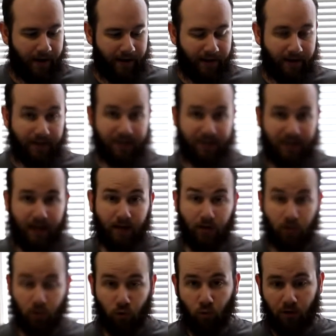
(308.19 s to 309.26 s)
It is a
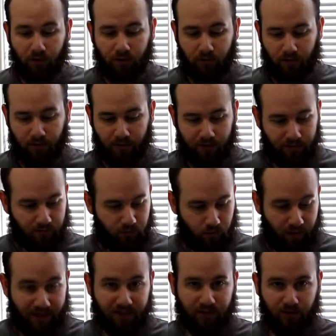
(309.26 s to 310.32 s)
New World
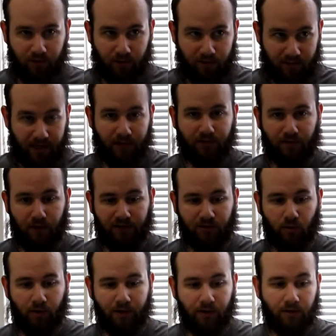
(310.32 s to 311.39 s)
terrestrial /
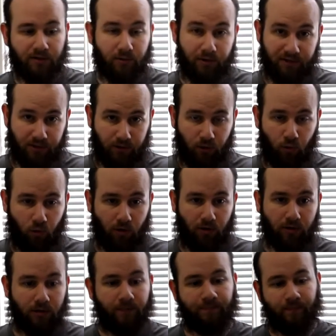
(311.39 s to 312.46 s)
fossorial, so it is New
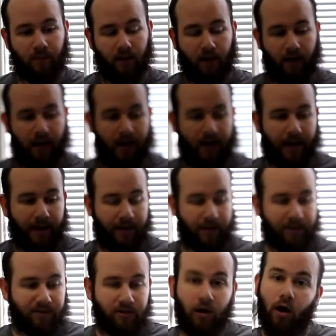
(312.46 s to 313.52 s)
World, and it
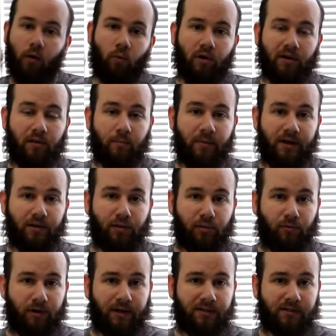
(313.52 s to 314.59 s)
is not one of the big
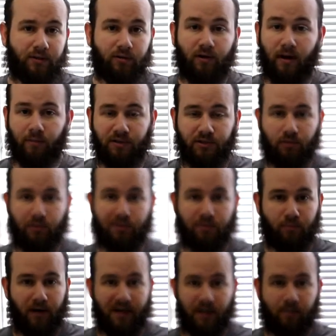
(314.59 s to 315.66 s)
three, so the Grammostolas,
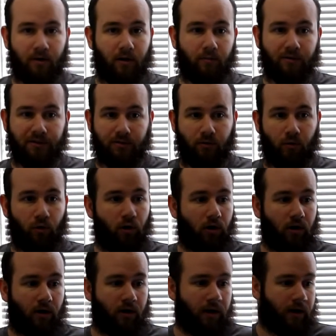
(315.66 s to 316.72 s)
Brachypelmas,
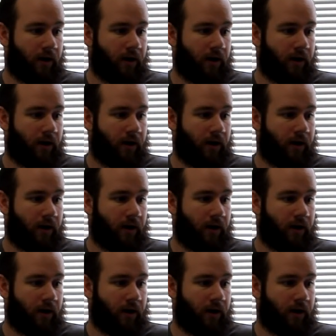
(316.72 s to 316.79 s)
or